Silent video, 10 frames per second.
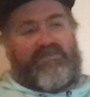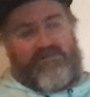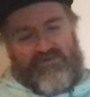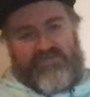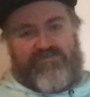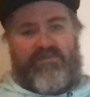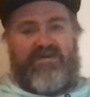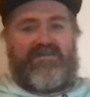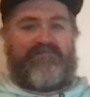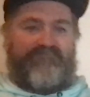
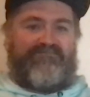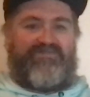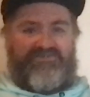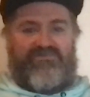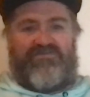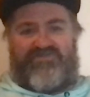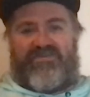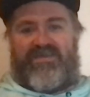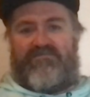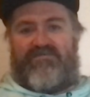Augsburg struggled to
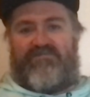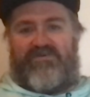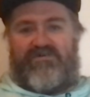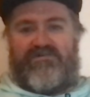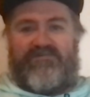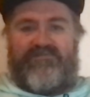keep the ball.